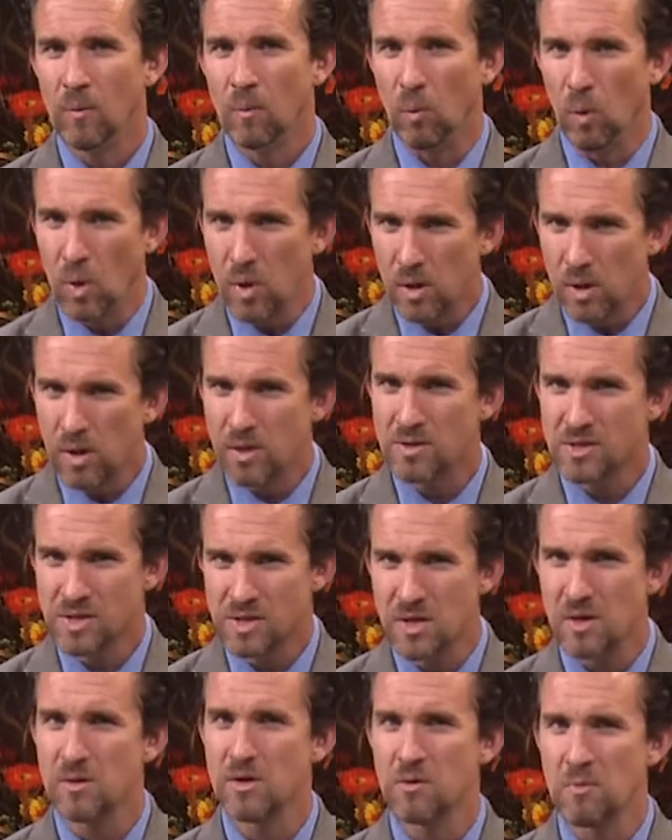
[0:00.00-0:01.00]
We're
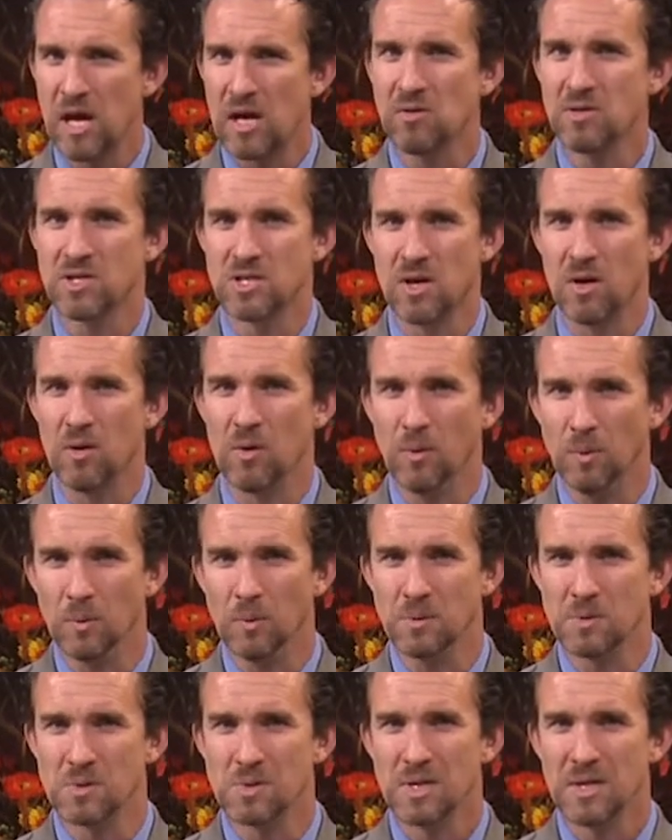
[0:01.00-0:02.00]
concerned about
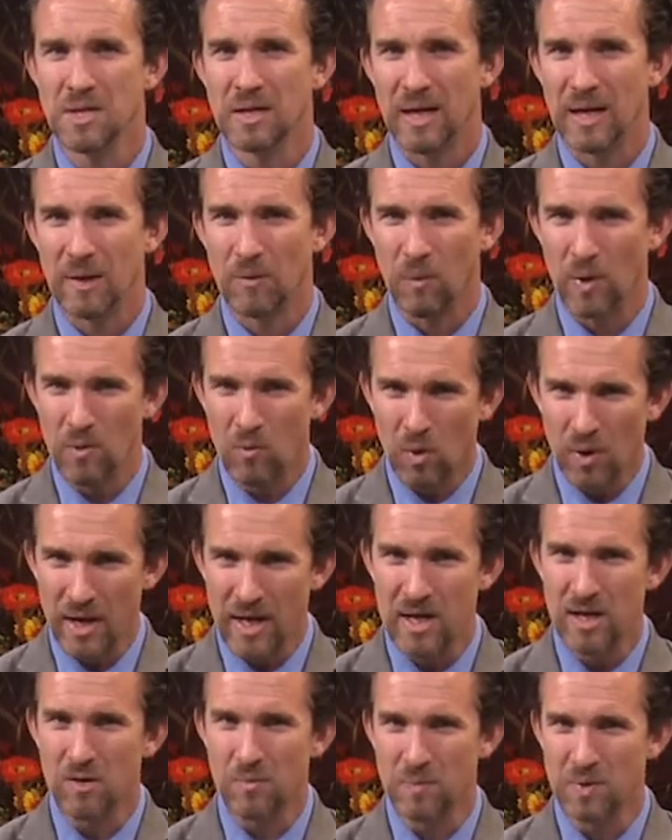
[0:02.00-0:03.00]
souls and we want
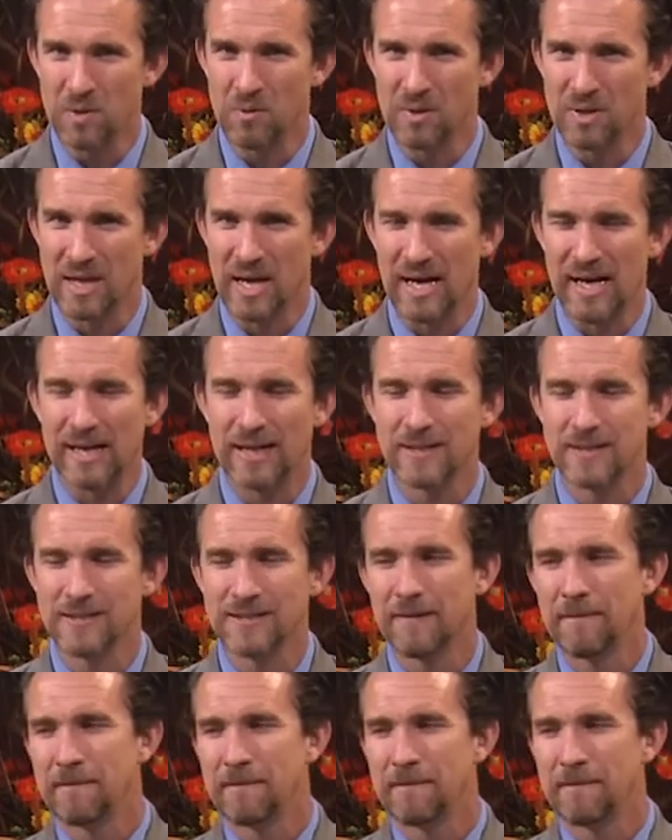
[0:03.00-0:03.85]
to help you with that.